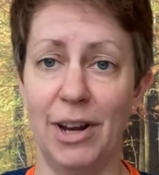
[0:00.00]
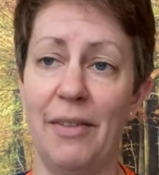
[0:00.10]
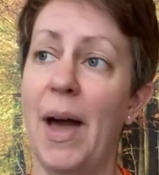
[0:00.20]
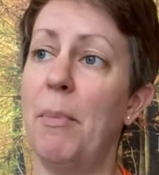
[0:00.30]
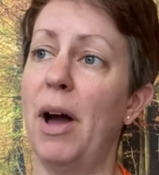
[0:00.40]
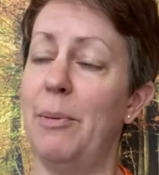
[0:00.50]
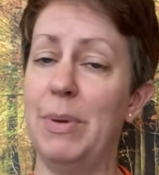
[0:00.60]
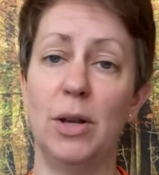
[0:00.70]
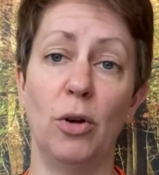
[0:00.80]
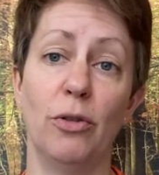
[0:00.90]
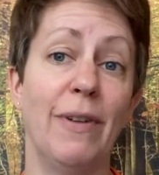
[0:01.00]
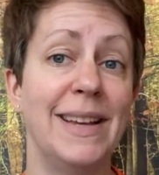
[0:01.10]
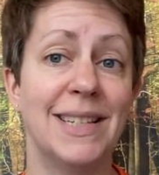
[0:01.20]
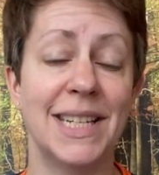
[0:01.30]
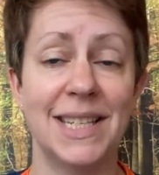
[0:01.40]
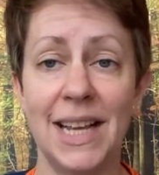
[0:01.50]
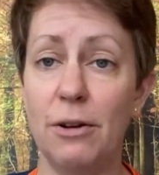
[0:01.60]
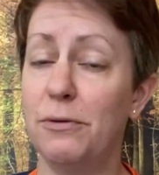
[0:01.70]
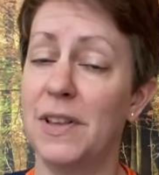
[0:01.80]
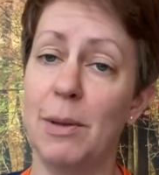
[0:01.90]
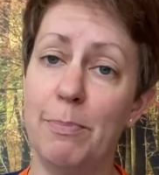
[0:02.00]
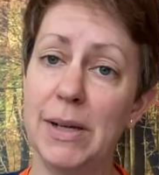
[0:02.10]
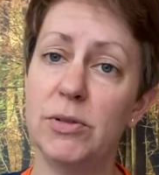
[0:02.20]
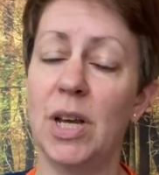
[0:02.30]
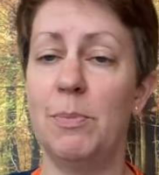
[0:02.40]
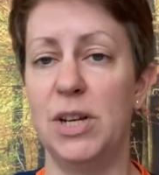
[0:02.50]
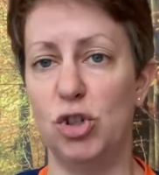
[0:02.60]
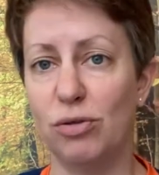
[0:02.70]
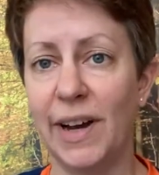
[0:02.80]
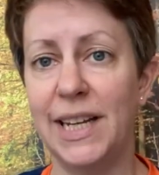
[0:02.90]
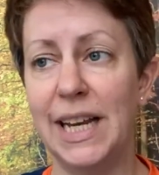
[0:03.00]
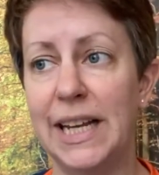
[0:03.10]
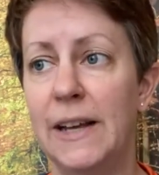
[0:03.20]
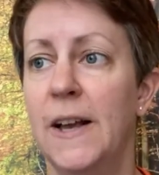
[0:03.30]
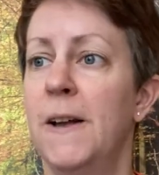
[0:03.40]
Now that might have been on the race itself, in the build-up, in training,